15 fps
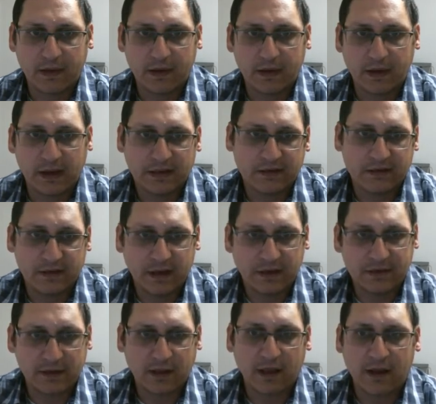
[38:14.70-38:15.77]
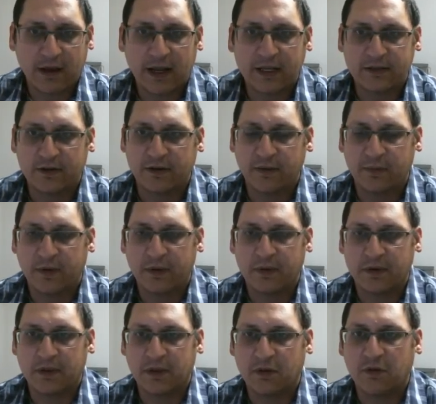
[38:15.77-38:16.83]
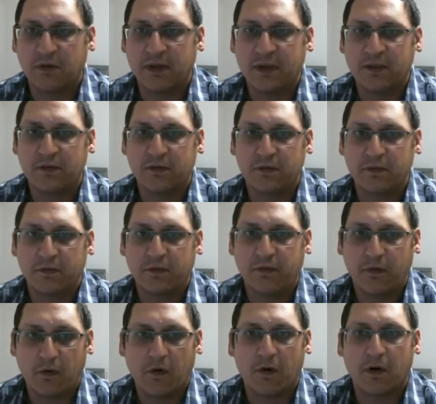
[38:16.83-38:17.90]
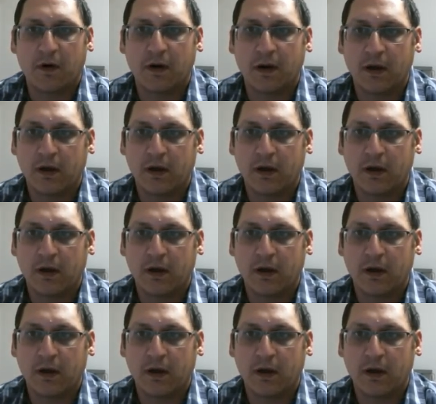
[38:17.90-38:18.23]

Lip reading: it's a lot nicer to be able to do these for